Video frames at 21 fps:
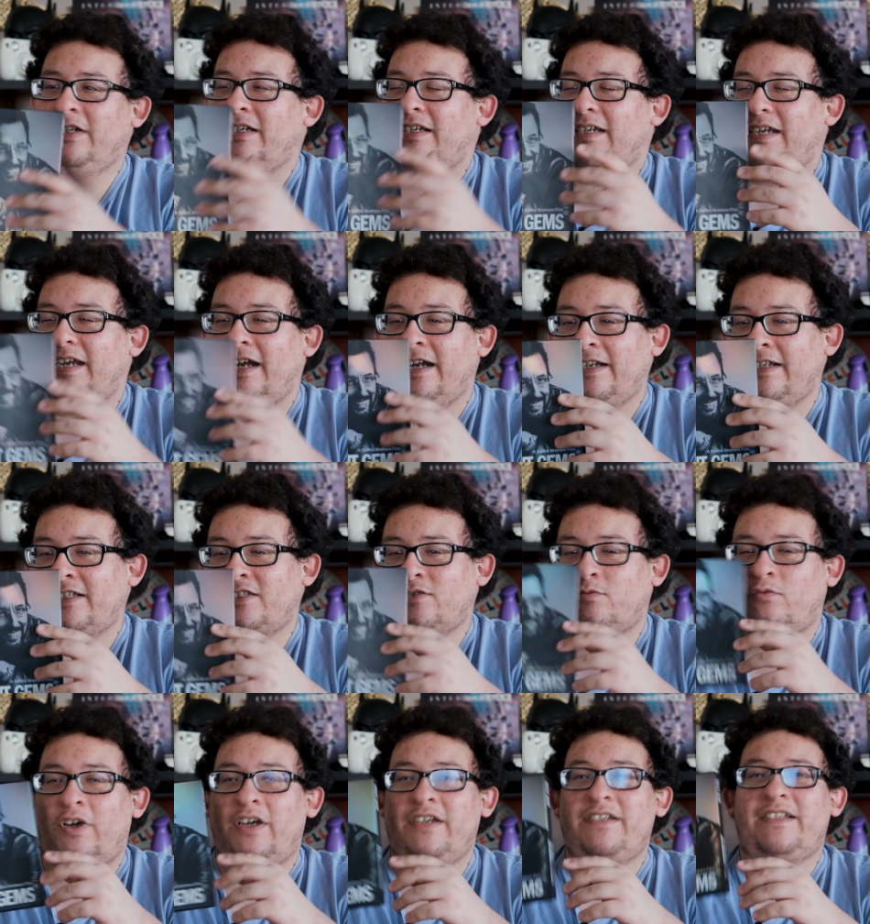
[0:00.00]
and it's
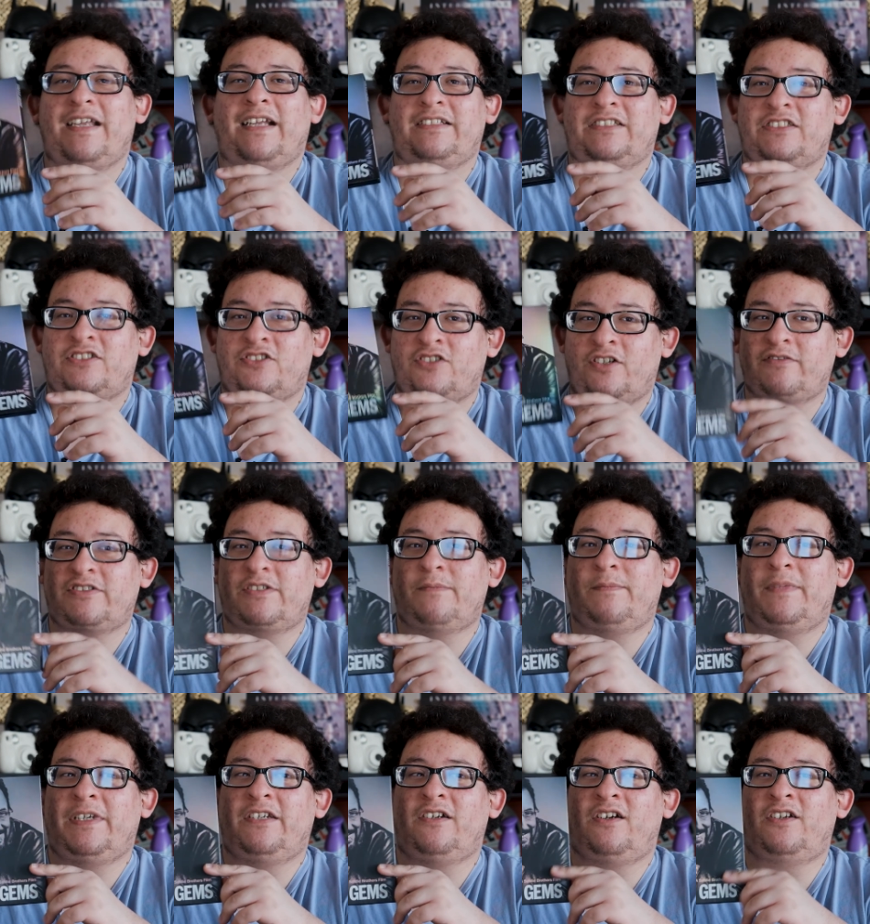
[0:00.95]
one that deserves to
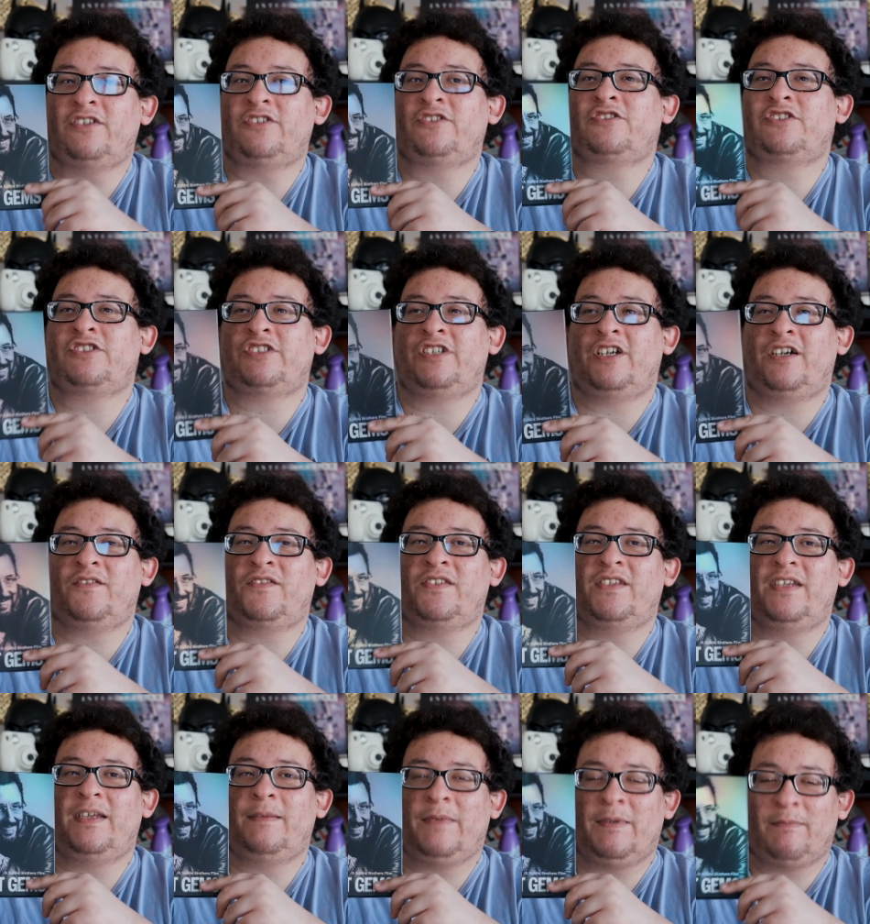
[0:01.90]
be on your shelves
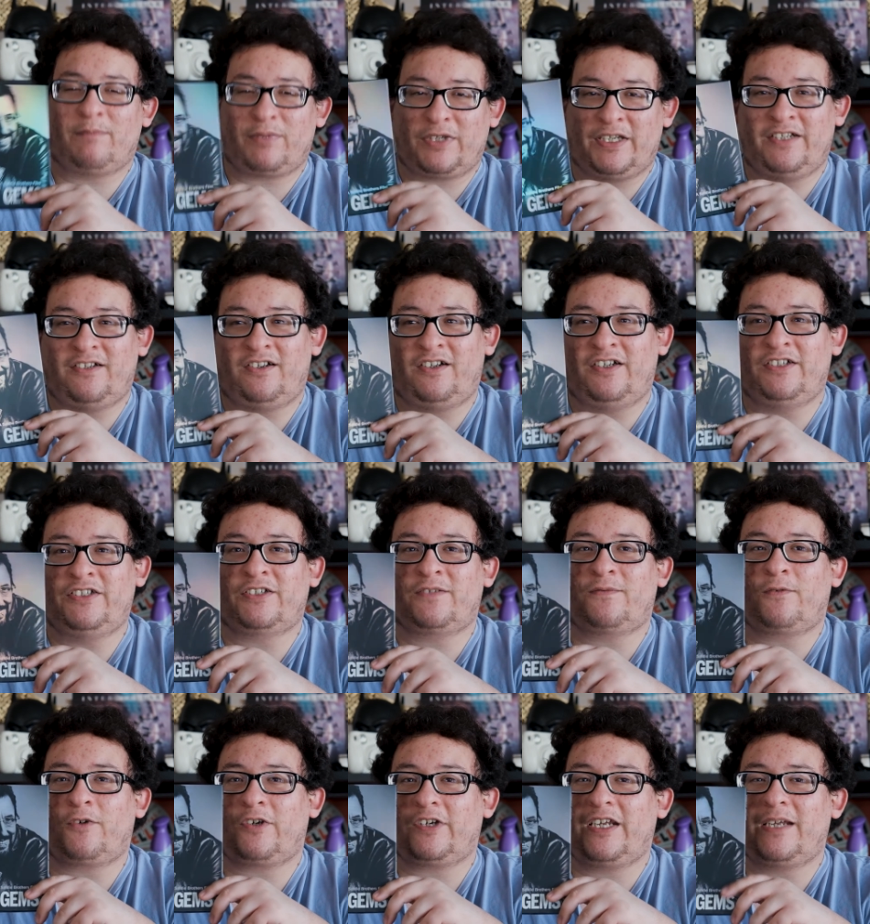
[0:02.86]
and be played on your
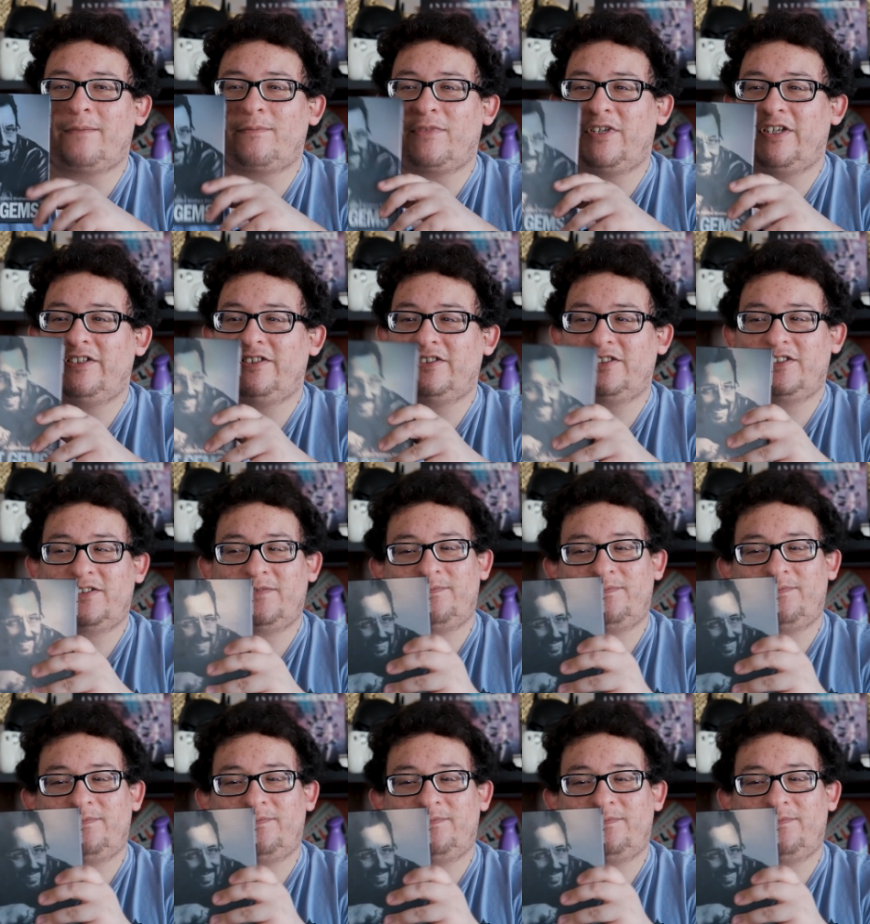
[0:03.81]
4K players.